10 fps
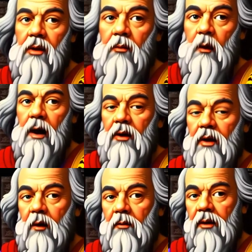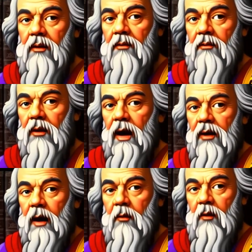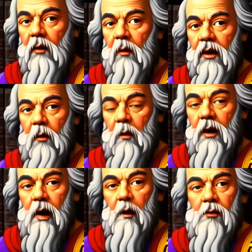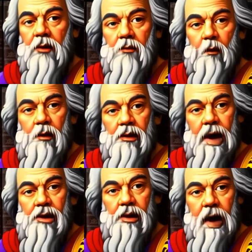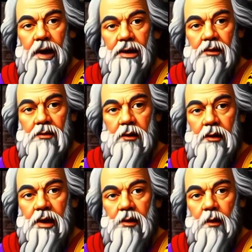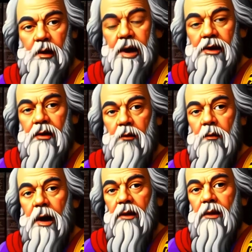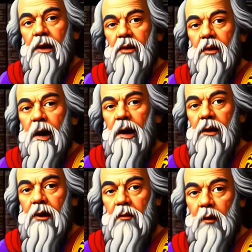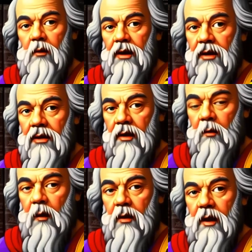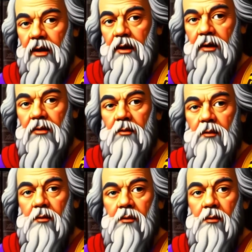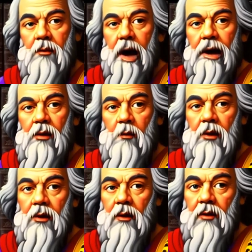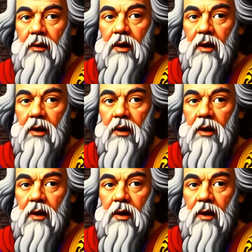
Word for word: The Bronze Serpent, in Numbers 21 4-9, the Israelites complained against God and Moses in the wilderness. As a result,